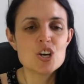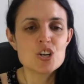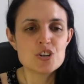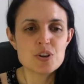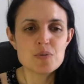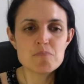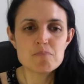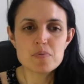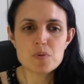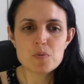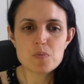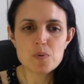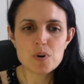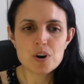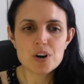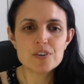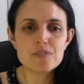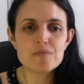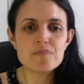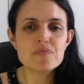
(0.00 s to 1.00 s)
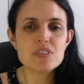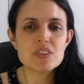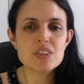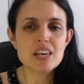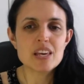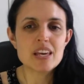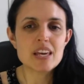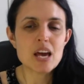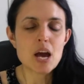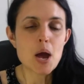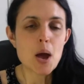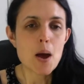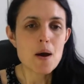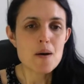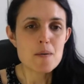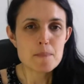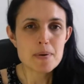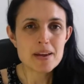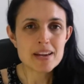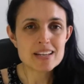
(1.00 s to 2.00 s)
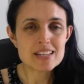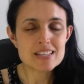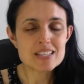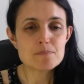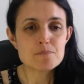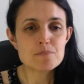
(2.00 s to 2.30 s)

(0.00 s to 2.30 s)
Number one, the biggest